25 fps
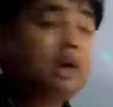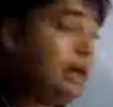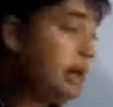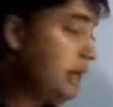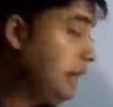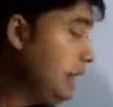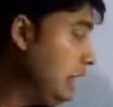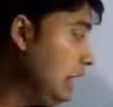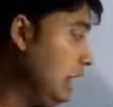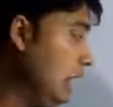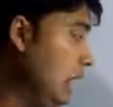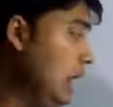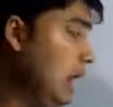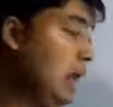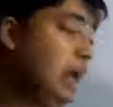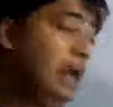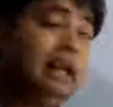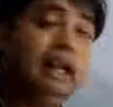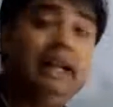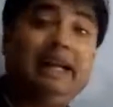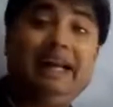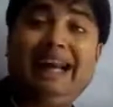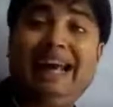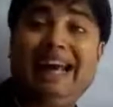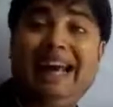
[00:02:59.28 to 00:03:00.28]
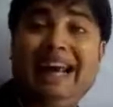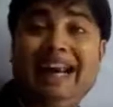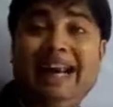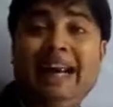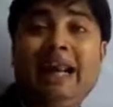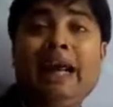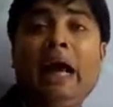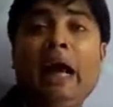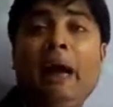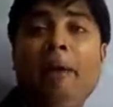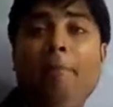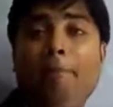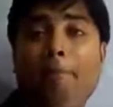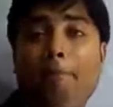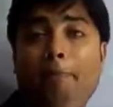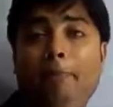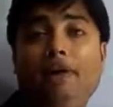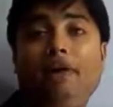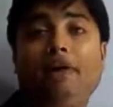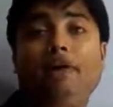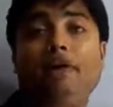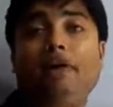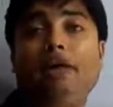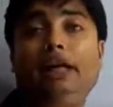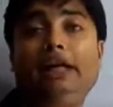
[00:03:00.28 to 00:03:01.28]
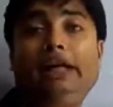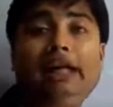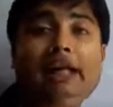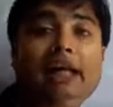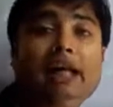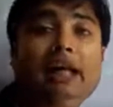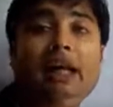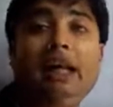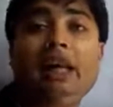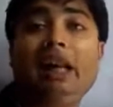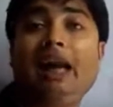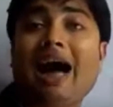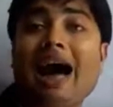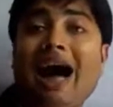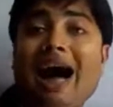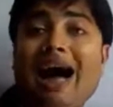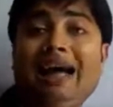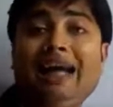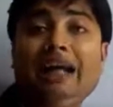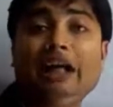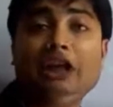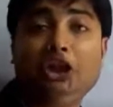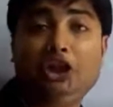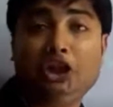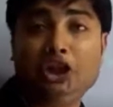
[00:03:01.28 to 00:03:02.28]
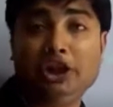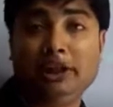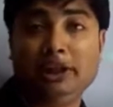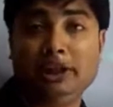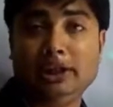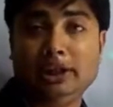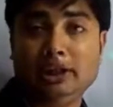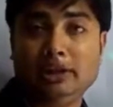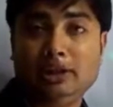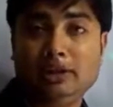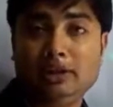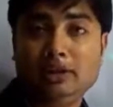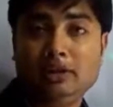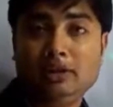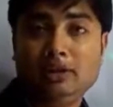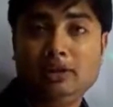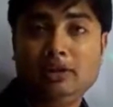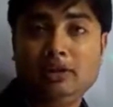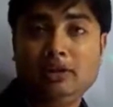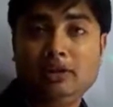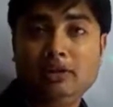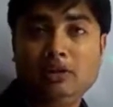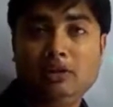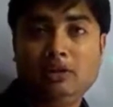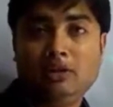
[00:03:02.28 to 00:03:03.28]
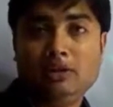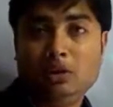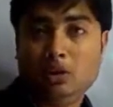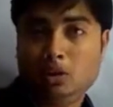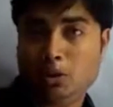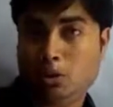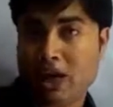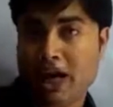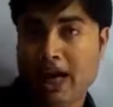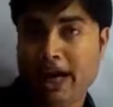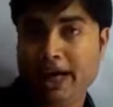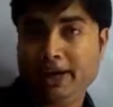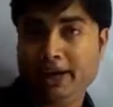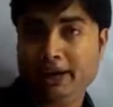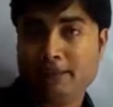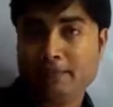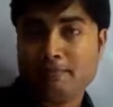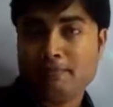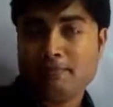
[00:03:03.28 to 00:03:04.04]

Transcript: till 10 ampere till Ig, right?